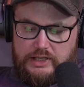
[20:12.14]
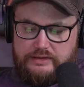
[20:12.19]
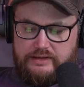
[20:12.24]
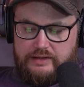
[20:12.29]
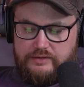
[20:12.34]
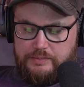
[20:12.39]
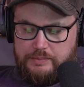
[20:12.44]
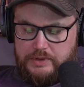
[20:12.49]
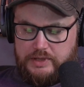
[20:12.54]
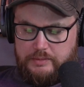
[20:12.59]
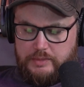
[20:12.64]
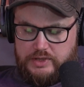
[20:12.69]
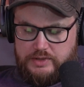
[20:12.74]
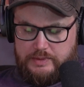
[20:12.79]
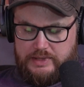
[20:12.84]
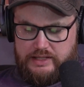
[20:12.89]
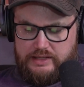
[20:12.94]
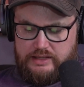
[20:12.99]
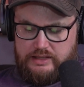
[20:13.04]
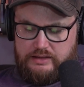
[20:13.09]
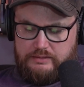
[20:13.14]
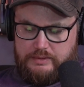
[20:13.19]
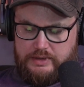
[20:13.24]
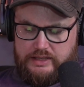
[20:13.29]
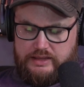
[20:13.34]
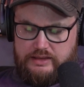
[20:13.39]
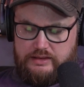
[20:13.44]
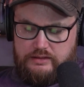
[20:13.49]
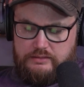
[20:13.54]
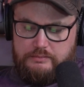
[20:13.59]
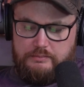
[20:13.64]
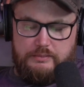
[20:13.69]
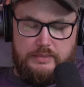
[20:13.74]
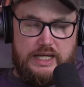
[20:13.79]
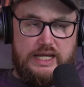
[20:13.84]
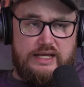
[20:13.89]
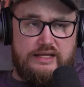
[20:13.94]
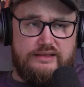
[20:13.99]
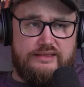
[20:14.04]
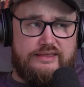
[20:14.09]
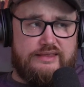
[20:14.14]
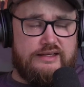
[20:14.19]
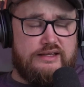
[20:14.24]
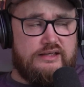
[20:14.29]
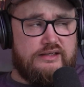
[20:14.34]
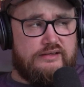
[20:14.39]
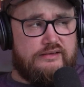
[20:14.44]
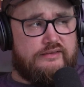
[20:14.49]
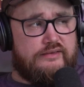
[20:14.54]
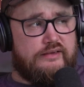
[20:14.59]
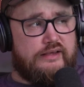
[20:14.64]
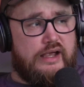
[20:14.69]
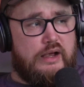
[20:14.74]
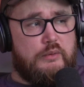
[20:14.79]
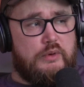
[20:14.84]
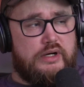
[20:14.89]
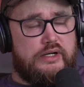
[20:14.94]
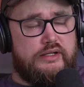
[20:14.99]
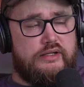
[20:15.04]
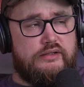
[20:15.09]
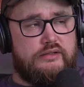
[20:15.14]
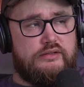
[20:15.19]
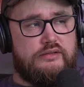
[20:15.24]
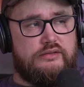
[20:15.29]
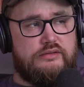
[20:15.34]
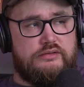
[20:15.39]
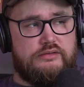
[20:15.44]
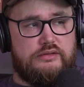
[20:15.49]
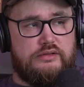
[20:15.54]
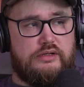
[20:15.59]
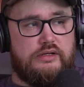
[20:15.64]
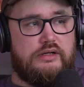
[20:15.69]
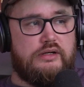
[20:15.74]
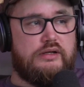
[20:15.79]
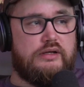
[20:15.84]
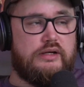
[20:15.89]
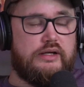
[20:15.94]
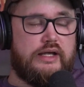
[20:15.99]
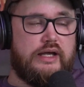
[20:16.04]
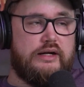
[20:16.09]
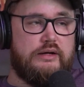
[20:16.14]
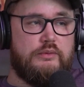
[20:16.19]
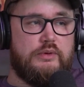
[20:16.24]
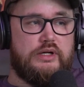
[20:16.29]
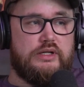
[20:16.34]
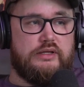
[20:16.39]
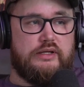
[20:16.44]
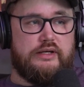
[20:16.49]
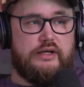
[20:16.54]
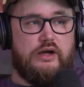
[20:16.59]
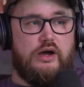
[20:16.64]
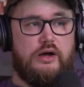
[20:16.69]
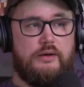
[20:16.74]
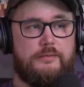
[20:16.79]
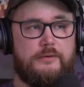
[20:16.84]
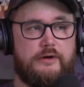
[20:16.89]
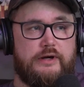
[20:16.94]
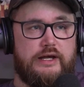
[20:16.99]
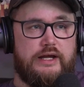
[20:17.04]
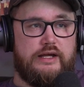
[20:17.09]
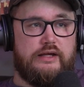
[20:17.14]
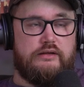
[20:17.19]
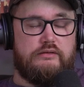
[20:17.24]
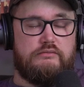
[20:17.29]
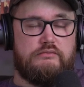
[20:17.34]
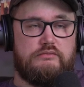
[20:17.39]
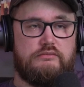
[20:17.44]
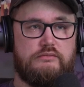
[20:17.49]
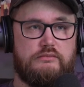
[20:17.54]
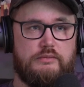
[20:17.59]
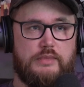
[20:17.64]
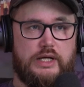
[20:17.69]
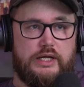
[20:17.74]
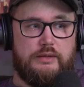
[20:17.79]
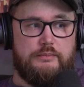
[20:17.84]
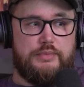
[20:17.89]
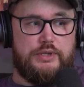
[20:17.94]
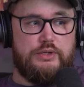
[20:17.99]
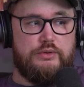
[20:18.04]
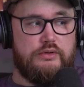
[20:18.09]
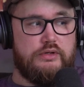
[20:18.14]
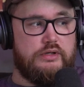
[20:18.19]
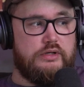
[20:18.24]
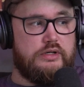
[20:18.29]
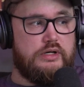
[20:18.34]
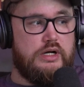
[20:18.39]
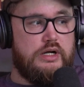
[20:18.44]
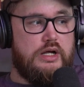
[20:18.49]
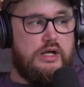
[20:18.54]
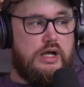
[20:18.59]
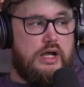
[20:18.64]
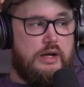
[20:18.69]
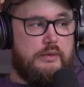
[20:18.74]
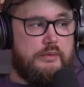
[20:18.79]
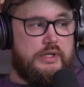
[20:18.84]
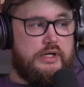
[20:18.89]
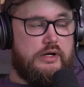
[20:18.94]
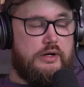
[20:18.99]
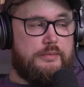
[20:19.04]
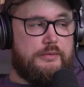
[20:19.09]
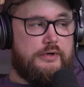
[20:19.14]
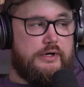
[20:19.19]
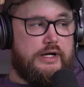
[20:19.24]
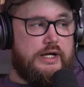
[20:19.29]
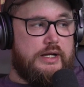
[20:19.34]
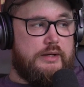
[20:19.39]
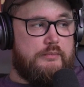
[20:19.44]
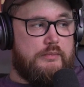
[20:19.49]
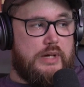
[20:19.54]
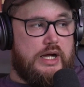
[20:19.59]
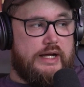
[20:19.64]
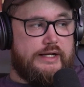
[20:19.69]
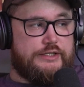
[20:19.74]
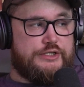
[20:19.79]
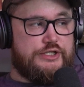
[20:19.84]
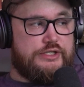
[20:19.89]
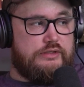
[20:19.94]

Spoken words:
that's pretty much my main thing is like I kind of want to like upgrade my computer. I want to upgrade my